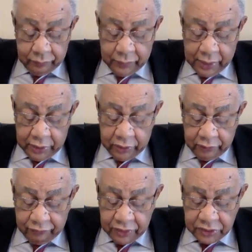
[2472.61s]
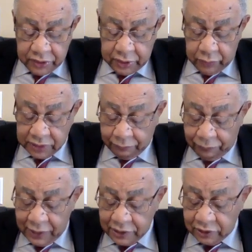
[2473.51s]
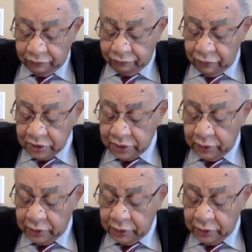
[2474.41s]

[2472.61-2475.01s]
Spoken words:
that a university was a place to foster